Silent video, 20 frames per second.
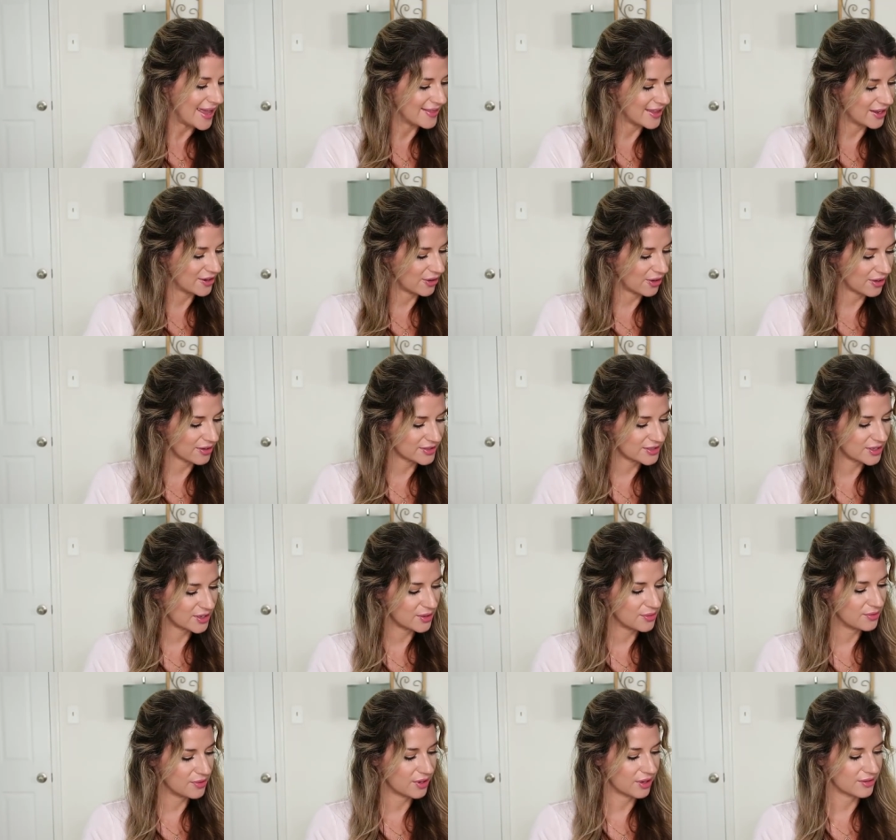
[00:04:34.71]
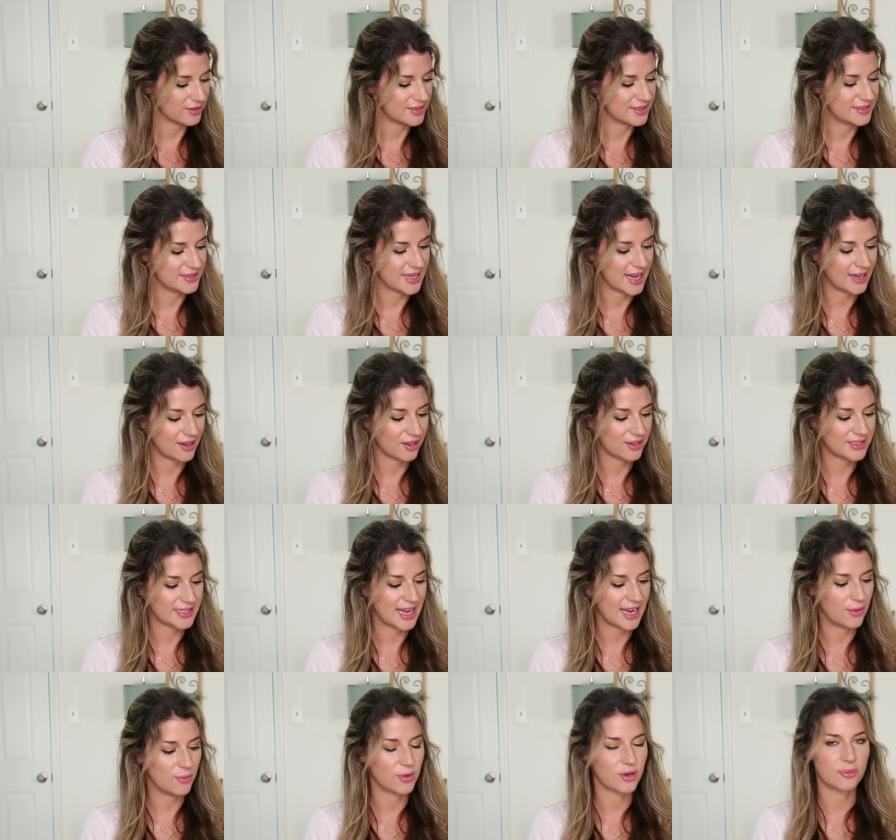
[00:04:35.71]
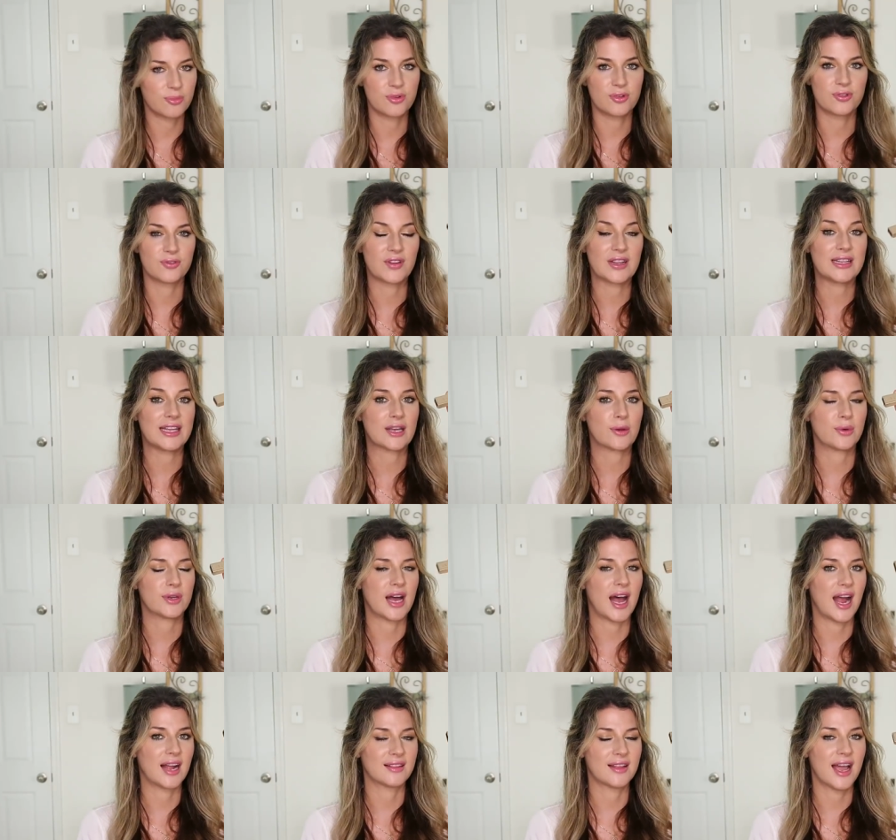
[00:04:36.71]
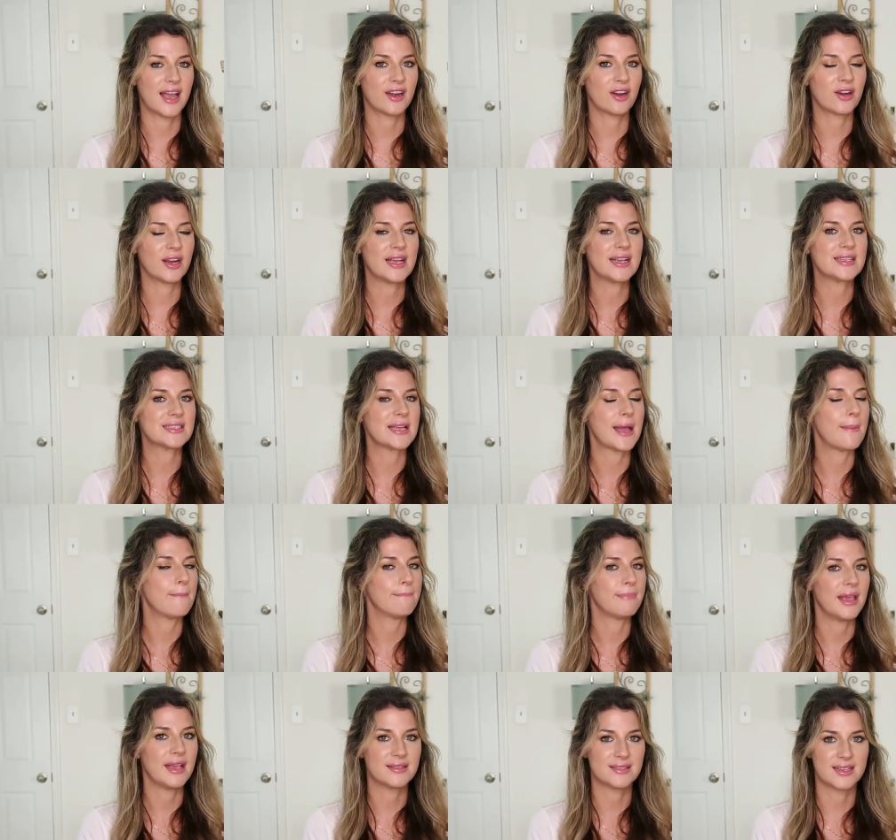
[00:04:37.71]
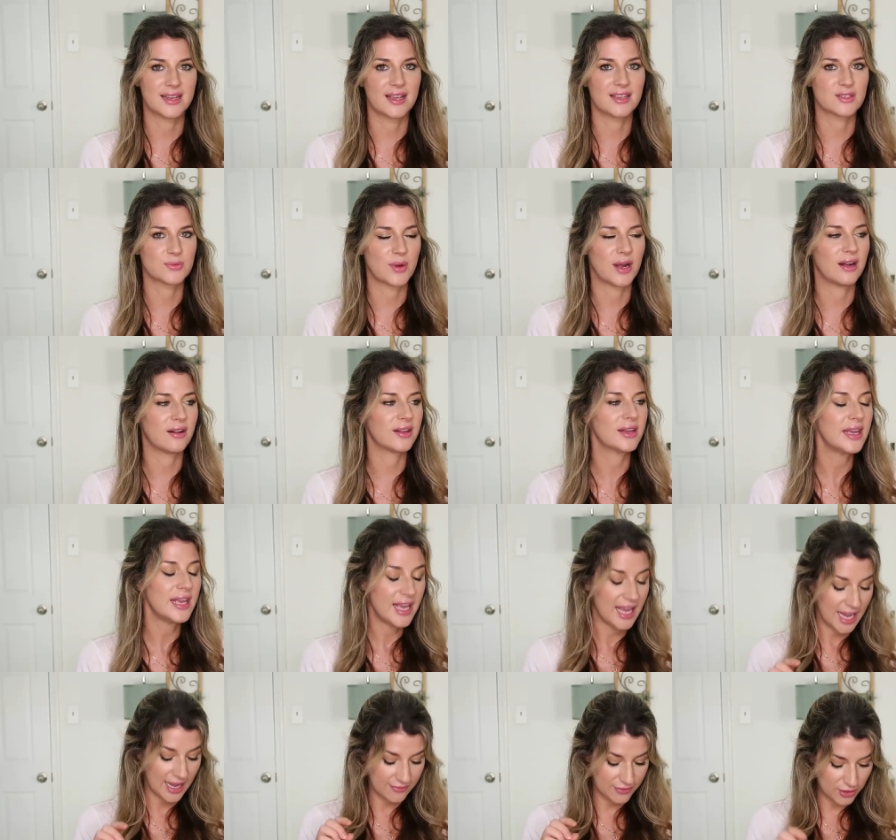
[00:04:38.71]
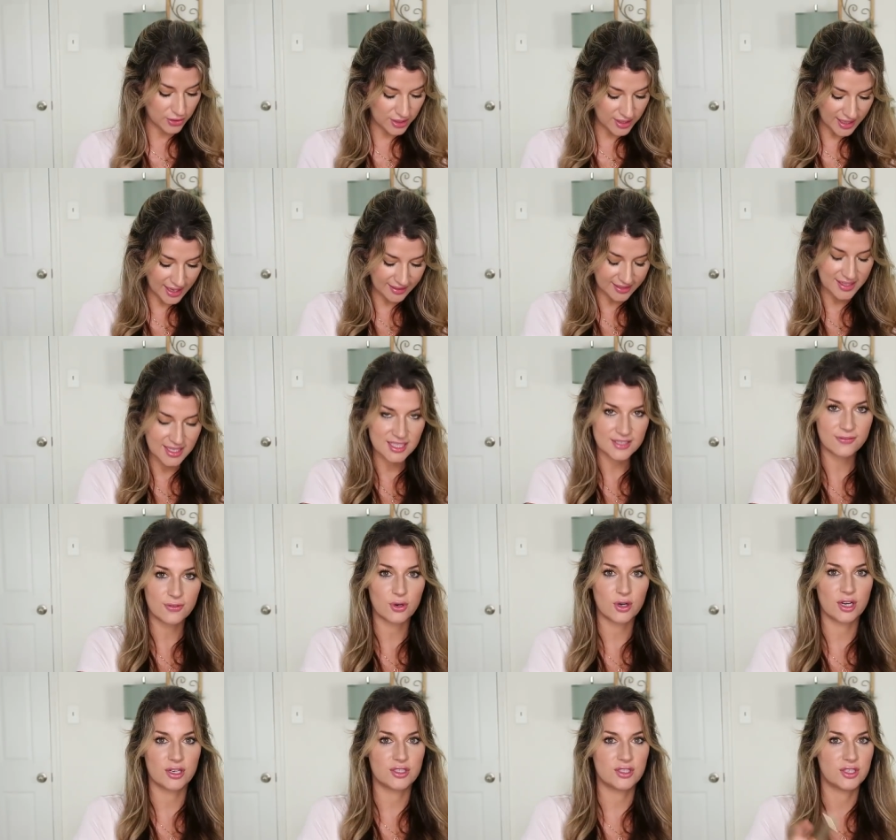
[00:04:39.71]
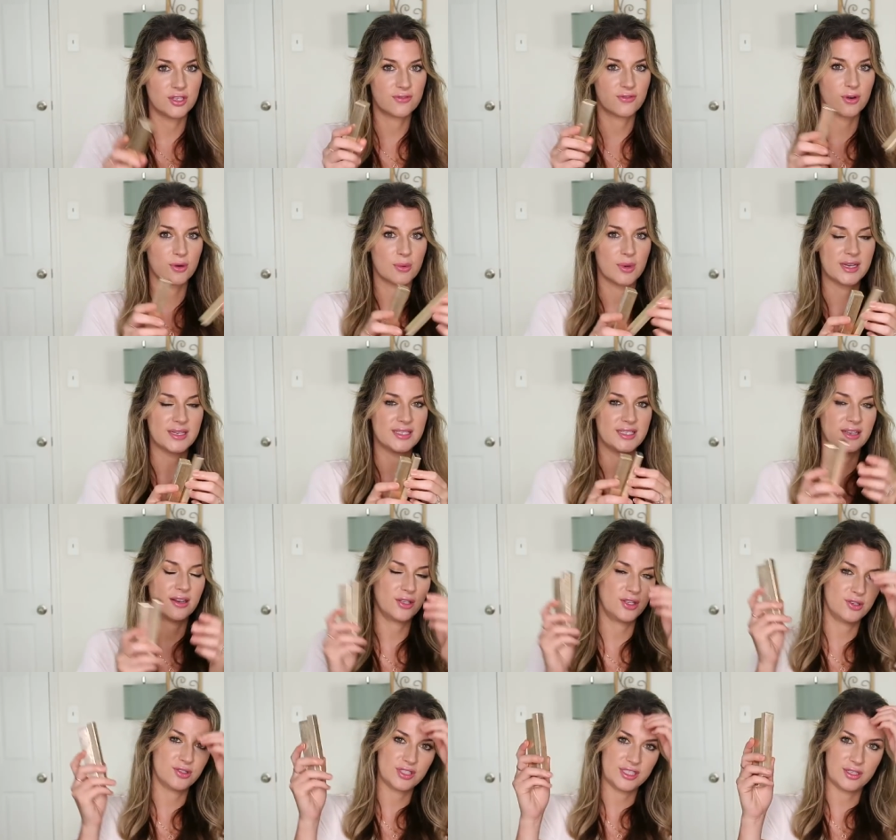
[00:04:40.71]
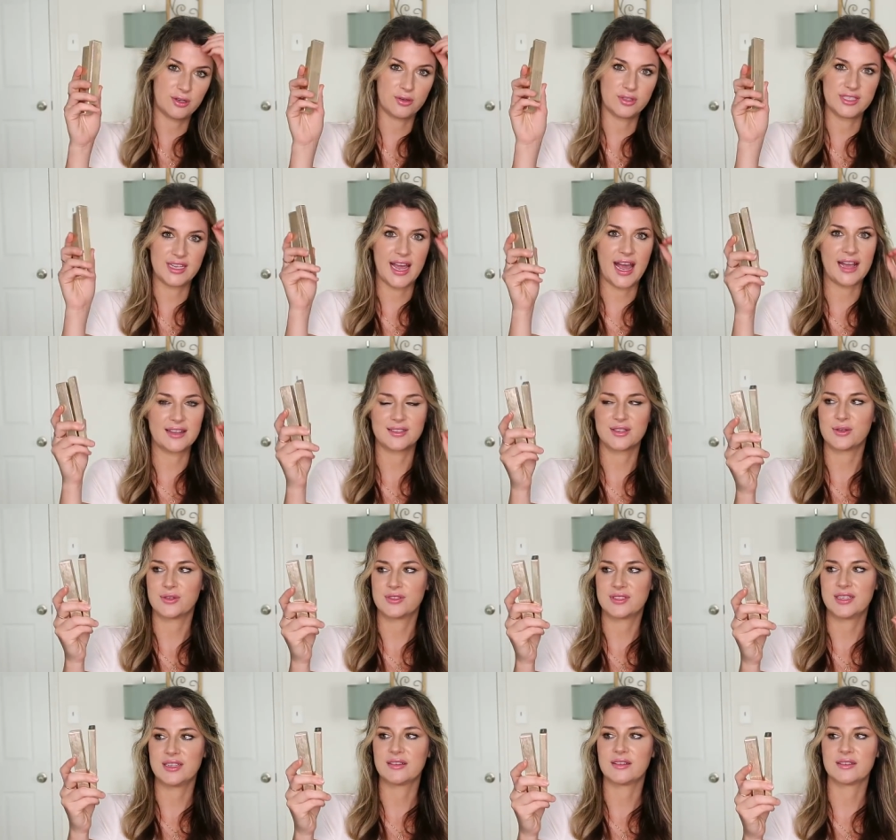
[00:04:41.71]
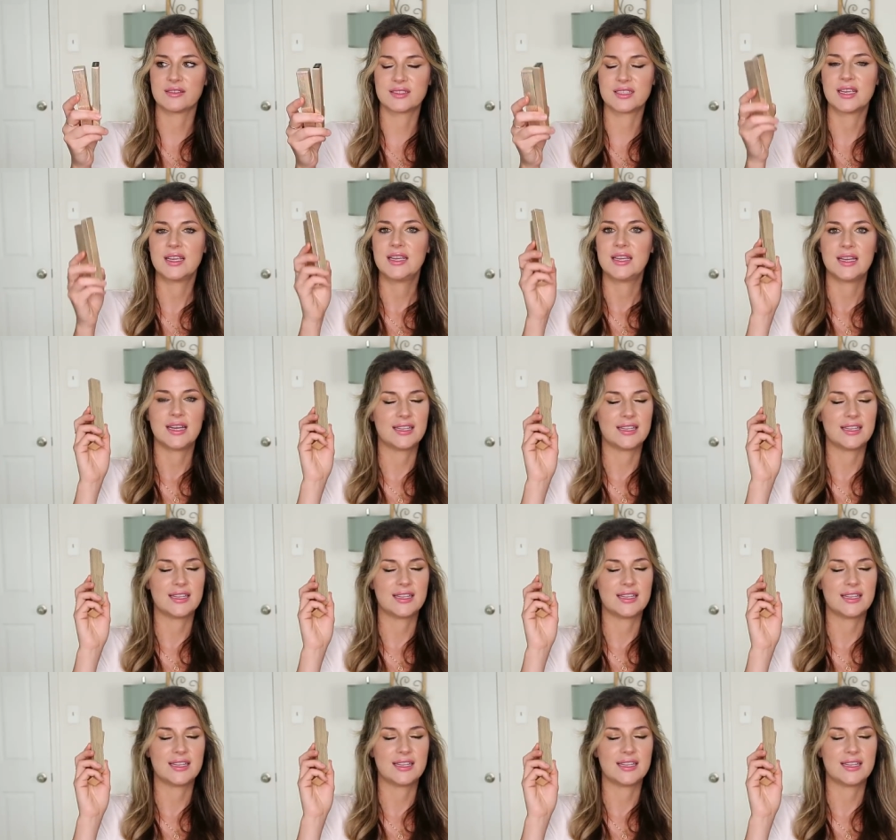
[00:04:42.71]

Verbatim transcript: And then also their Stay All Day Waterproof Liquid Eyeliner is amazing as well well. If you can get these for a two for one deal, usually Ulta has those deals.